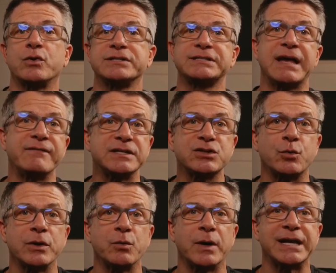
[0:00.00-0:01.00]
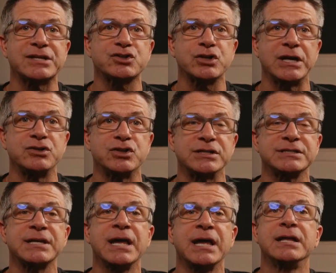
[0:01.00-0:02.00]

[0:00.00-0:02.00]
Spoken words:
or 721 exchanges